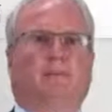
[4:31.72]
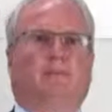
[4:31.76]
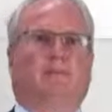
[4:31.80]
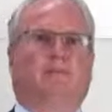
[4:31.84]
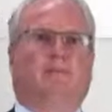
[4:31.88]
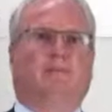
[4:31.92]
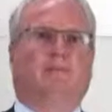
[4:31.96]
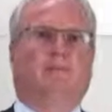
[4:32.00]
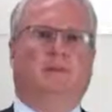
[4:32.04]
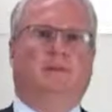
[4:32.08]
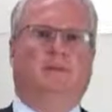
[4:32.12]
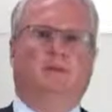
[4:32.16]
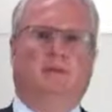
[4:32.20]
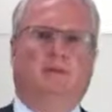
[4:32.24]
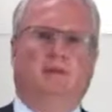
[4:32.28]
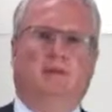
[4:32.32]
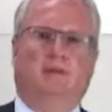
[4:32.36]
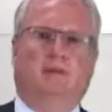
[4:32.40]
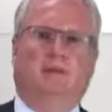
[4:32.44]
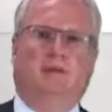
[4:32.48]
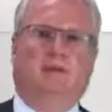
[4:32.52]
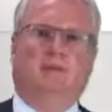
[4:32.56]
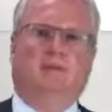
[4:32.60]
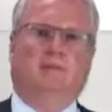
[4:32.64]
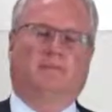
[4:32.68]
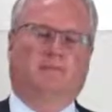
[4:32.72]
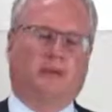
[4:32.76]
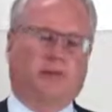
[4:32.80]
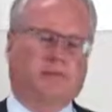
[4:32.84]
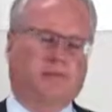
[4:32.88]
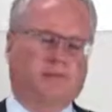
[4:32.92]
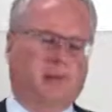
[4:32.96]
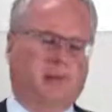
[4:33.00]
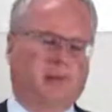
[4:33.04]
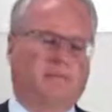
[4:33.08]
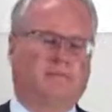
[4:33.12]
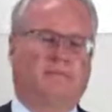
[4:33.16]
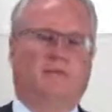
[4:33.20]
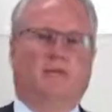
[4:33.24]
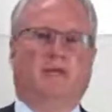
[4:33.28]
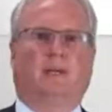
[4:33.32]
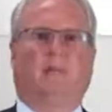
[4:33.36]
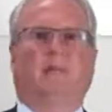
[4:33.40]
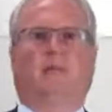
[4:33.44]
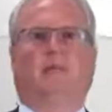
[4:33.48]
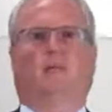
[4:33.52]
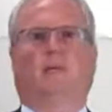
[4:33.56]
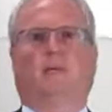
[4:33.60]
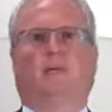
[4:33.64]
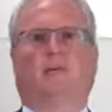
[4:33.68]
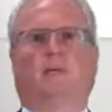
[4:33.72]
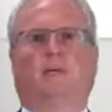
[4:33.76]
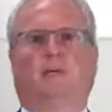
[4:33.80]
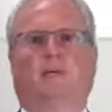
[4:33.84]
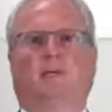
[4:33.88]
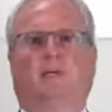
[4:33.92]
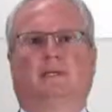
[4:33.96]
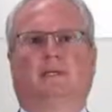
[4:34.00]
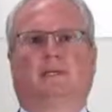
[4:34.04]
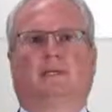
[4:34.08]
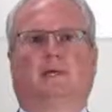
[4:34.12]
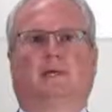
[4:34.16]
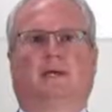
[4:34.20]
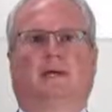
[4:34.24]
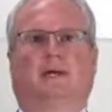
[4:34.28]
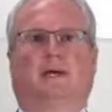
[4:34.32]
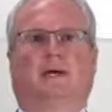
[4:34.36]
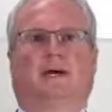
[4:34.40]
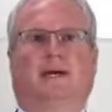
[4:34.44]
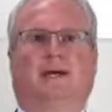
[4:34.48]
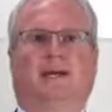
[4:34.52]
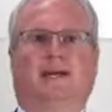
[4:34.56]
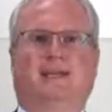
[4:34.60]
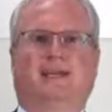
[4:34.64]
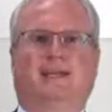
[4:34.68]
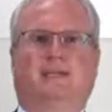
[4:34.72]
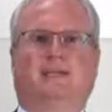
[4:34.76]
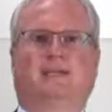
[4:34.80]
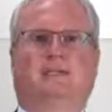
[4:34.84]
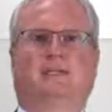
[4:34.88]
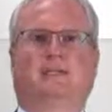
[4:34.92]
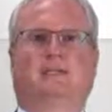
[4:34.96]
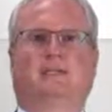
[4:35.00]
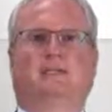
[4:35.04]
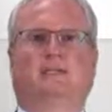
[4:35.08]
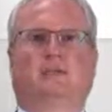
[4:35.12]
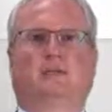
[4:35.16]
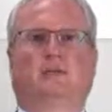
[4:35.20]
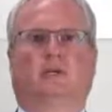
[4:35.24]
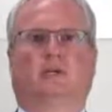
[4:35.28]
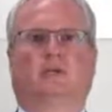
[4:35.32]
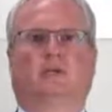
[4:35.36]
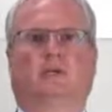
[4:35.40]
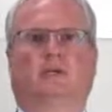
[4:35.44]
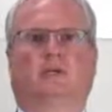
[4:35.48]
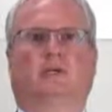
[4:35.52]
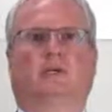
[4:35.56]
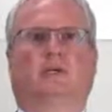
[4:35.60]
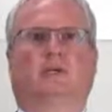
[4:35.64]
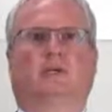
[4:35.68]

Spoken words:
by mainframe we mean a high-end server